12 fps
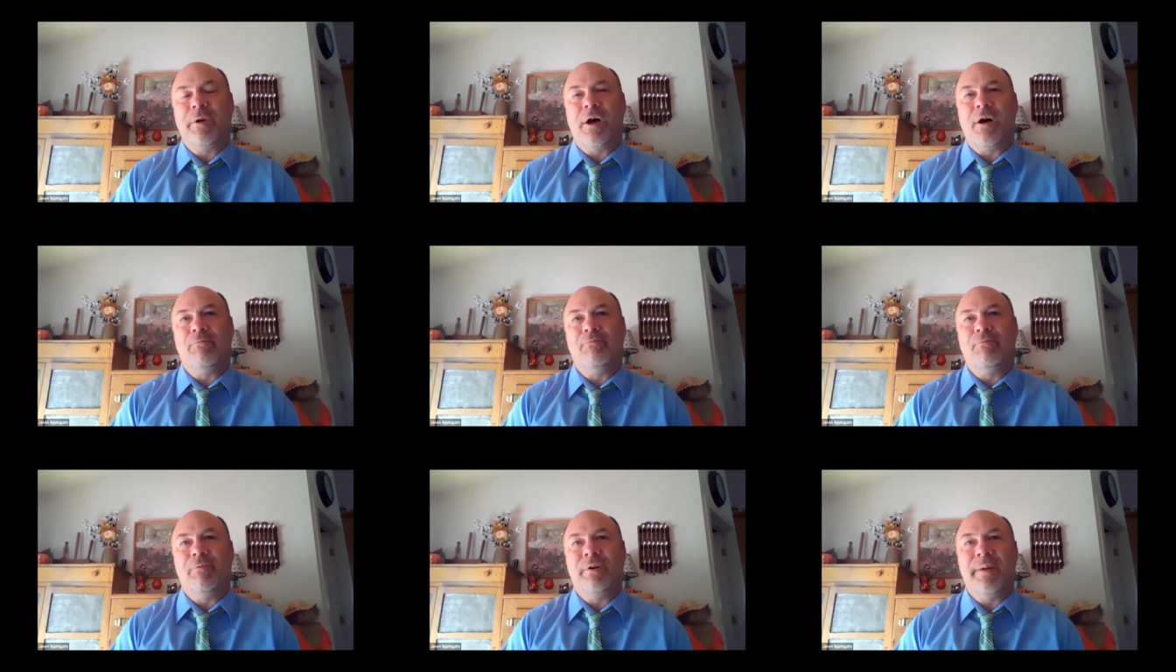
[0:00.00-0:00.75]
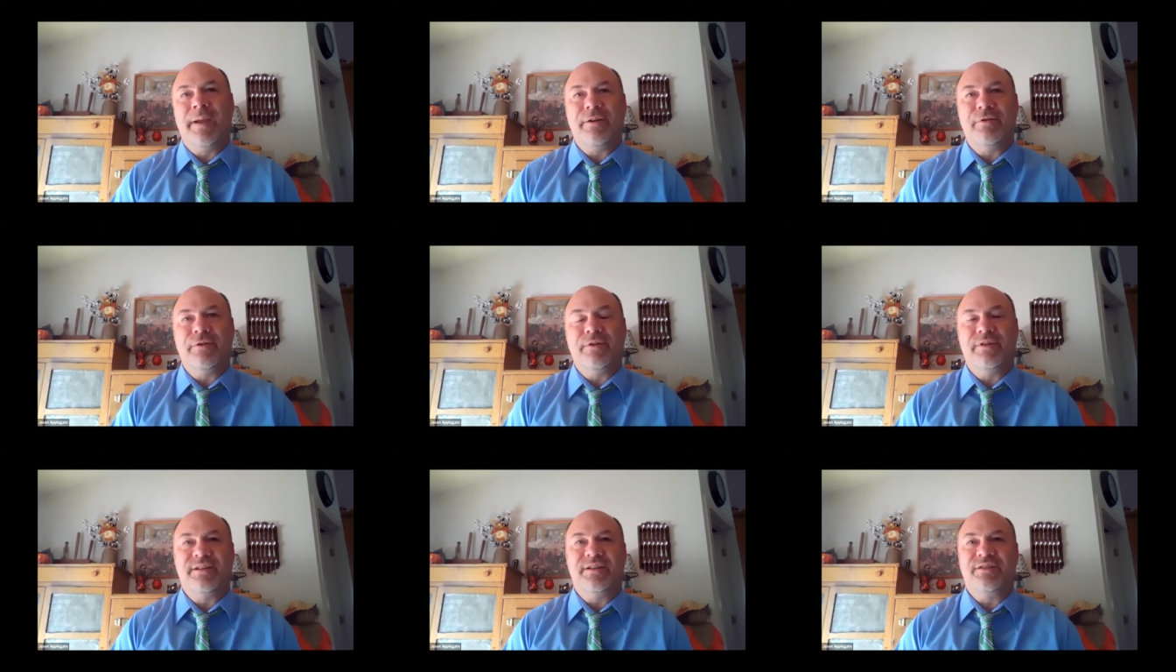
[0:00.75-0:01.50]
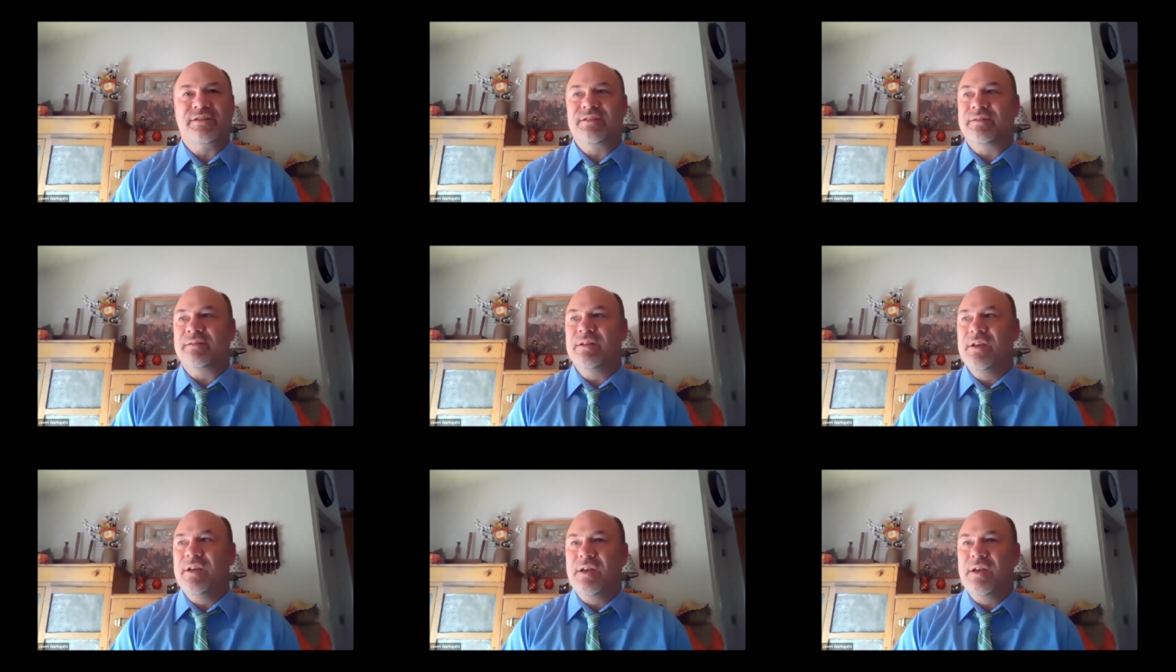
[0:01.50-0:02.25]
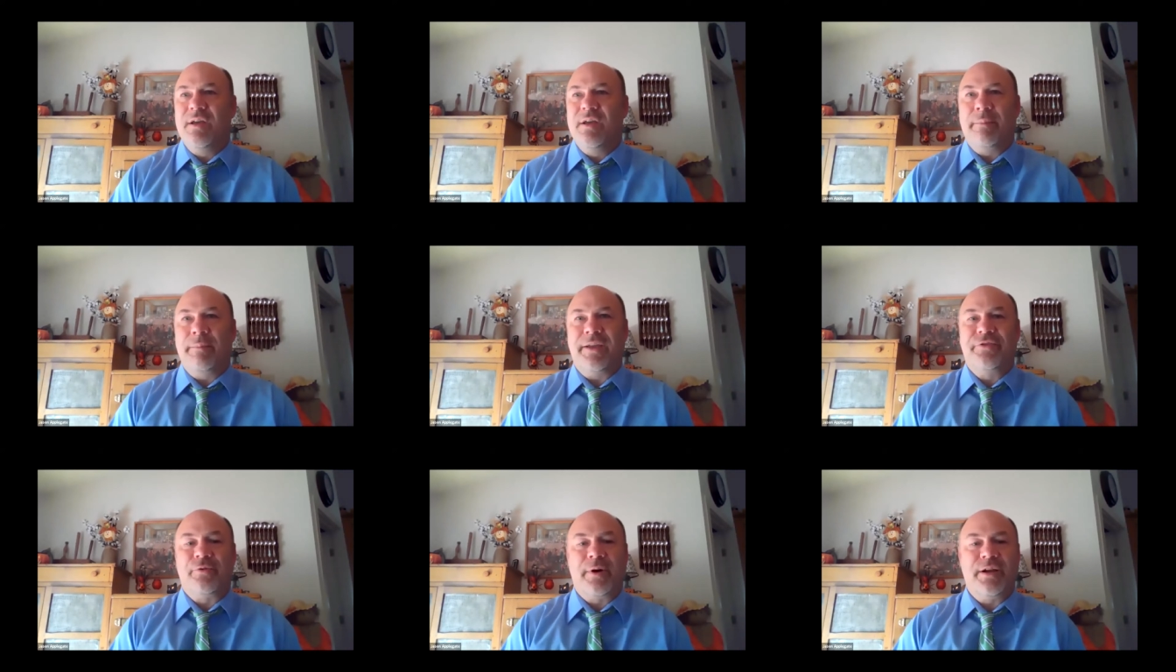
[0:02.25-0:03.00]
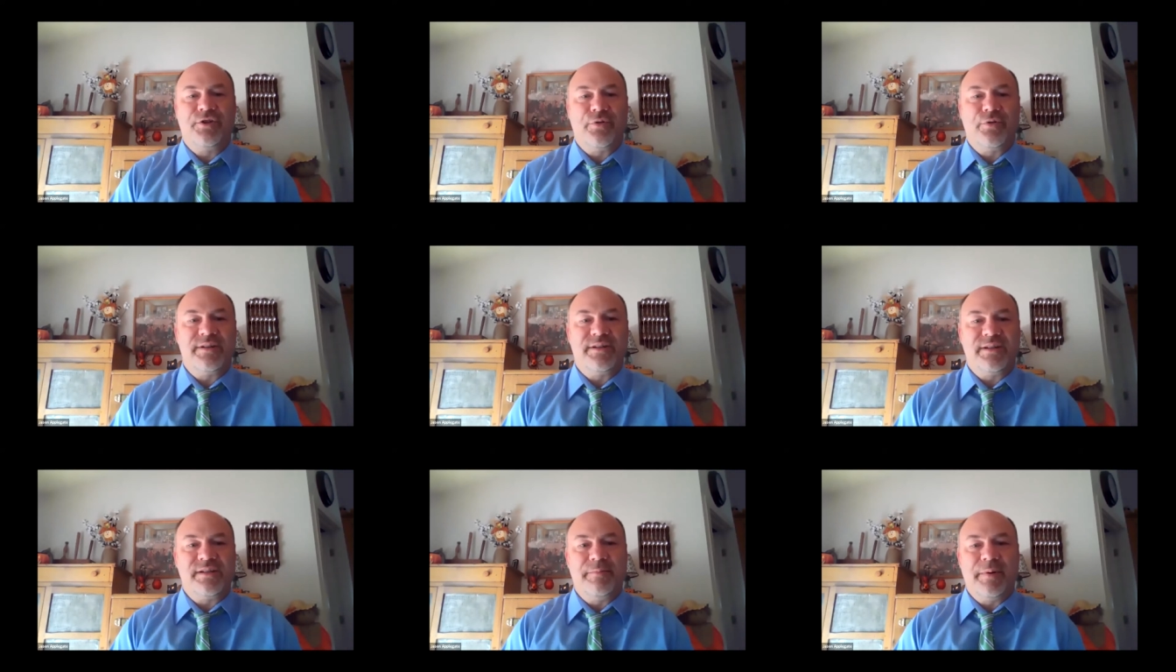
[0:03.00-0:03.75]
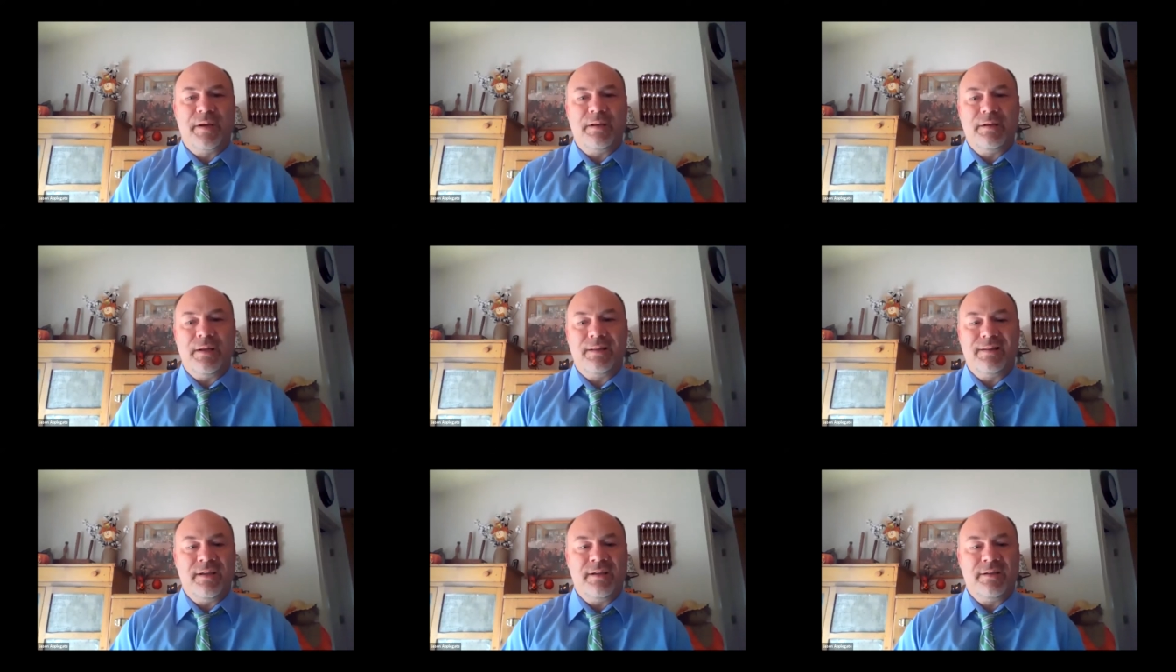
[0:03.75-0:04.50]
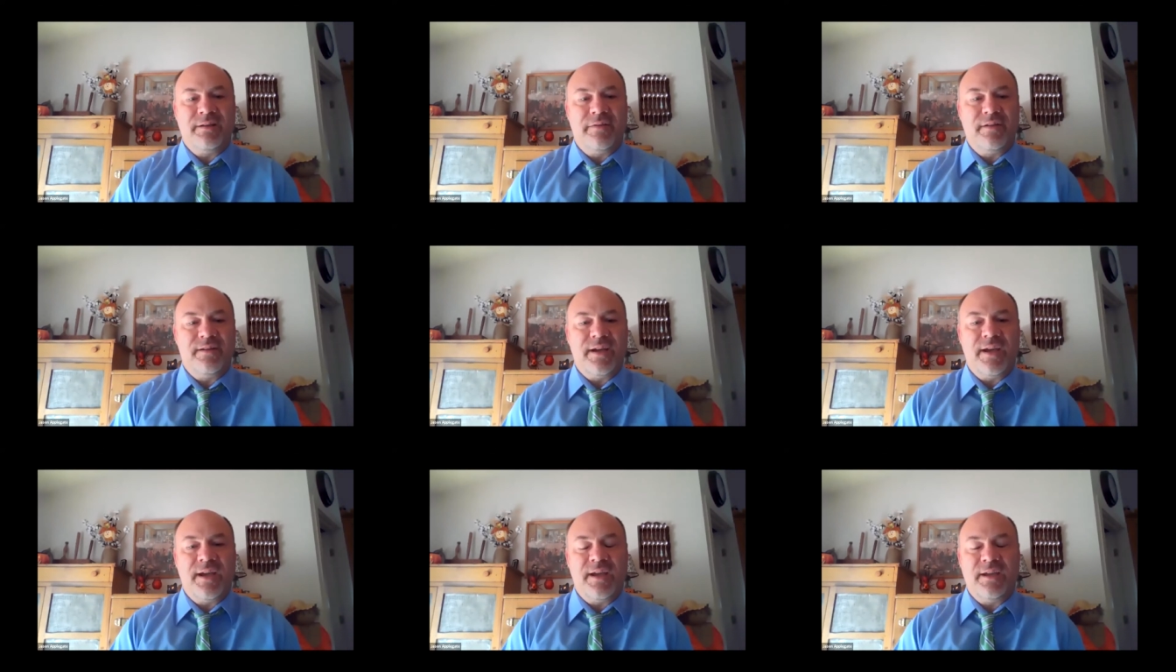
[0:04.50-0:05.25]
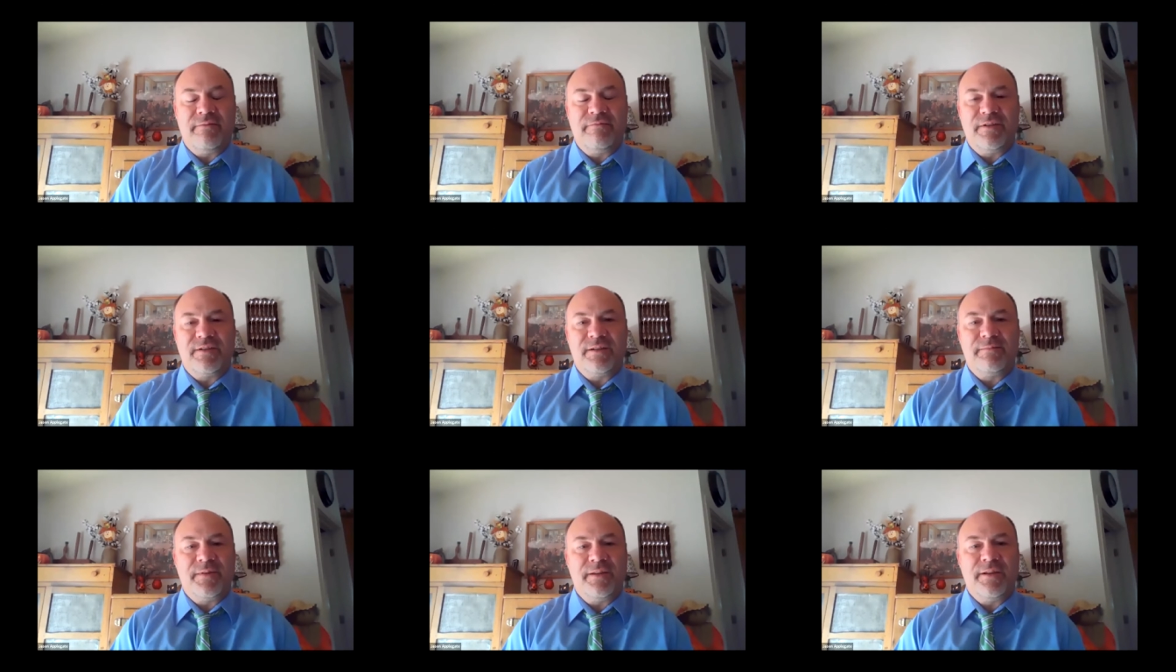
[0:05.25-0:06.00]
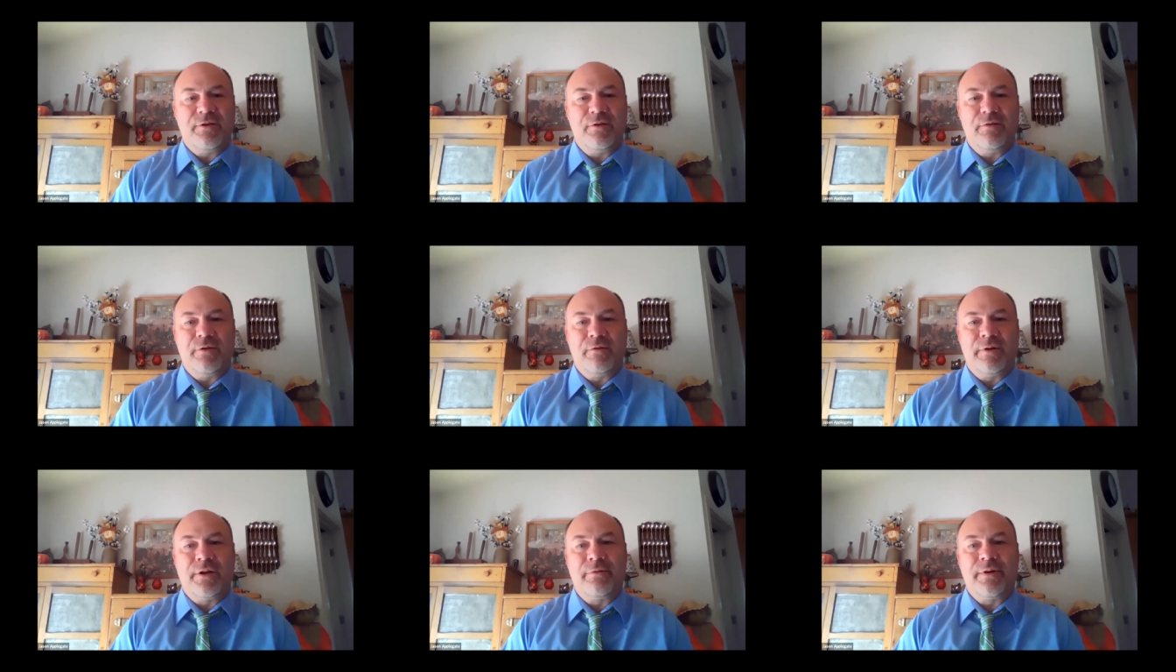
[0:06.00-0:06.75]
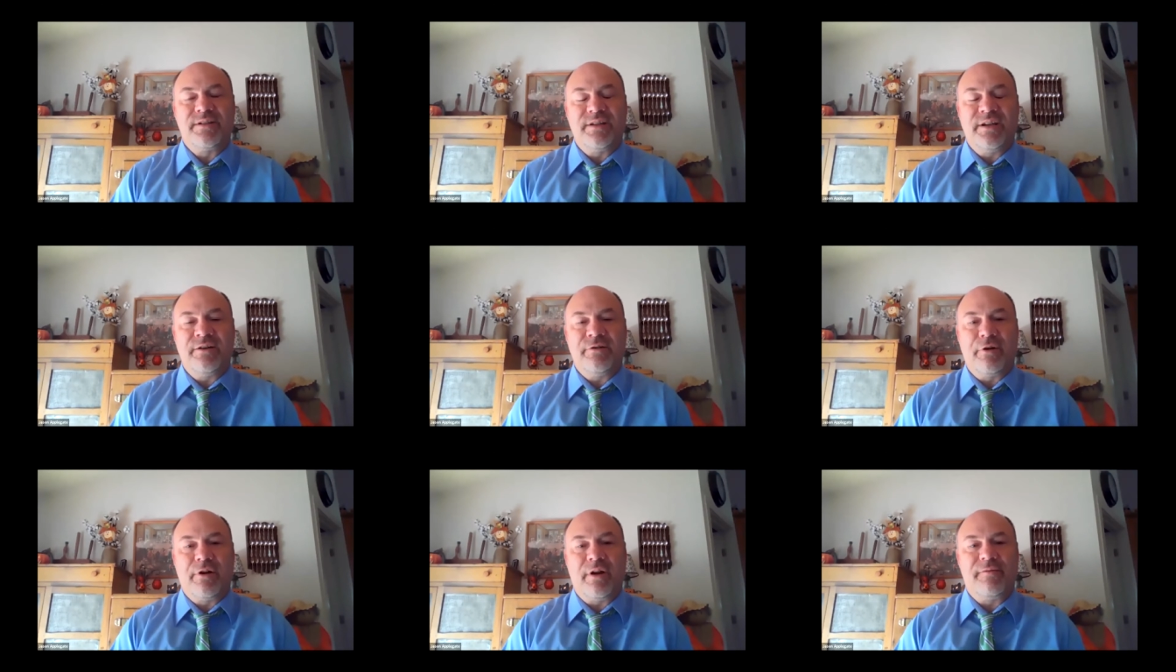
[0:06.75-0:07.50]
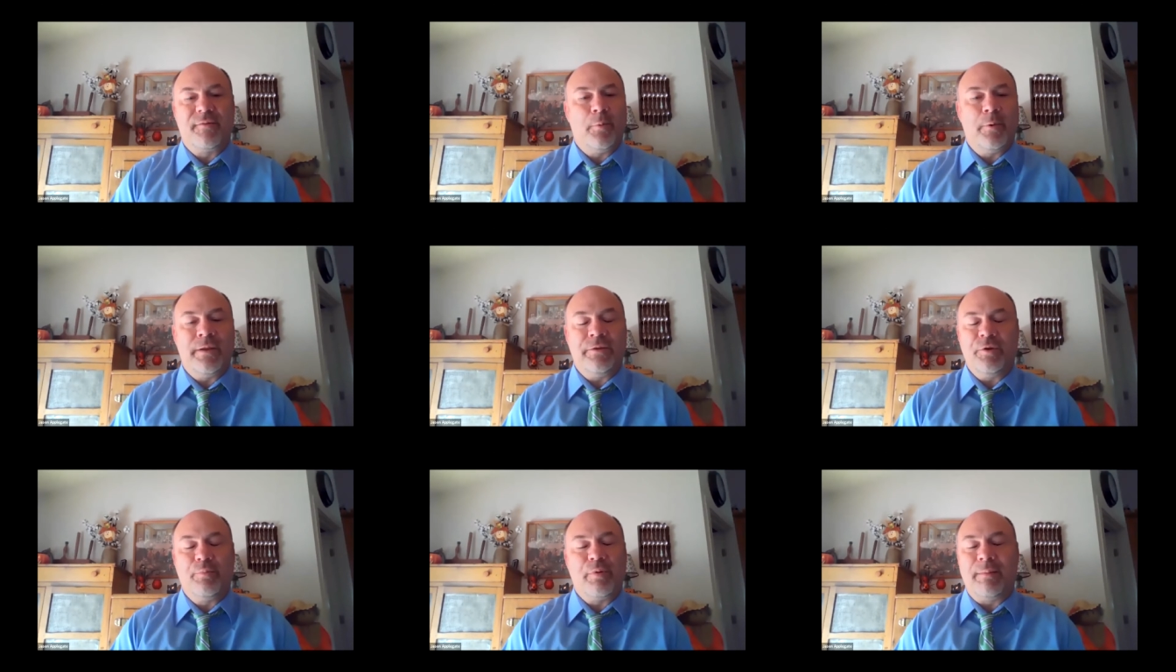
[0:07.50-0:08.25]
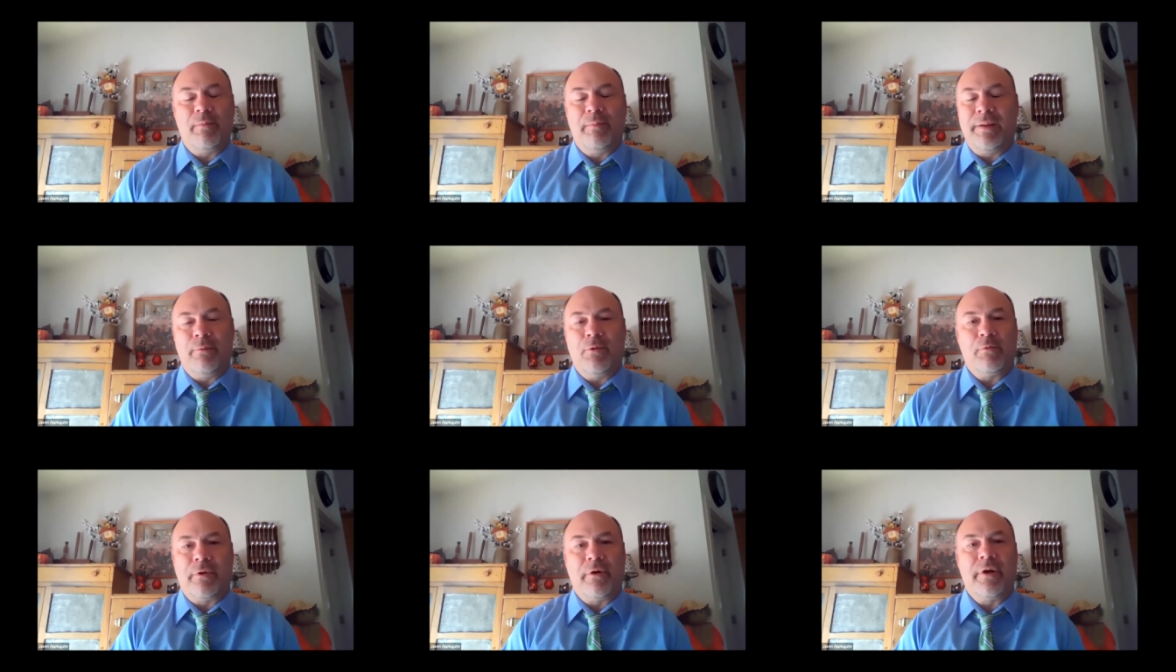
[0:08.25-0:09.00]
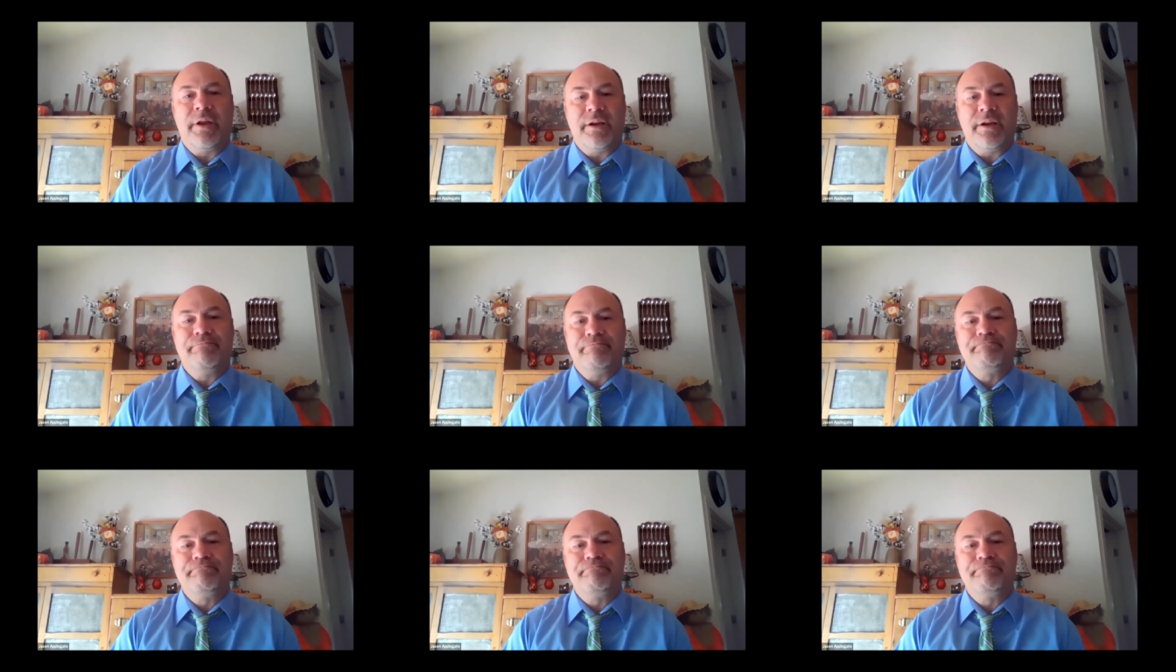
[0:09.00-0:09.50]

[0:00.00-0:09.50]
we all want to make good decisions and make the right choices, but at the end of the day, if it's something that you're, you're interested in or comfortable in, you probably won't regret it.